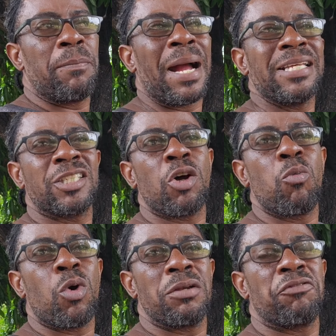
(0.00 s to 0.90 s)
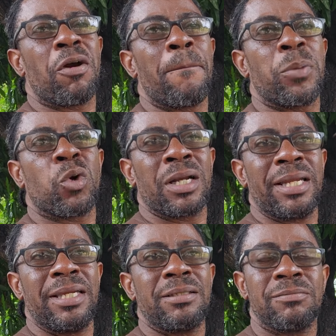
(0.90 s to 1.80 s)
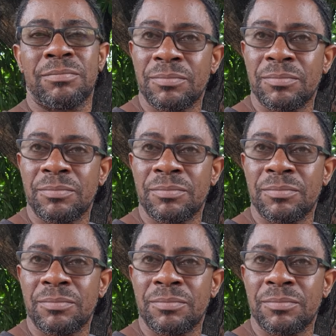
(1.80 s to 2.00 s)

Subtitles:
by someone from Brooklyn.